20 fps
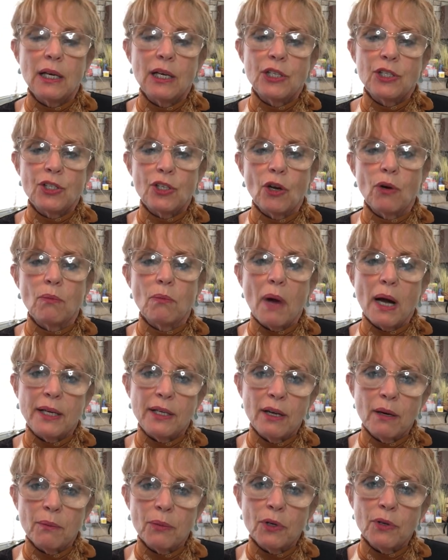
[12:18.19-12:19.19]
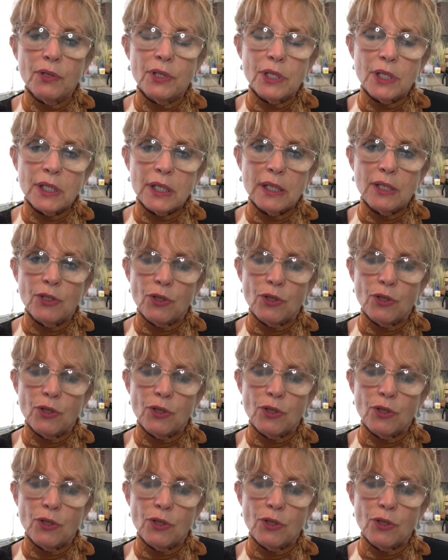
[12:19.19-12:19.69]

So my number is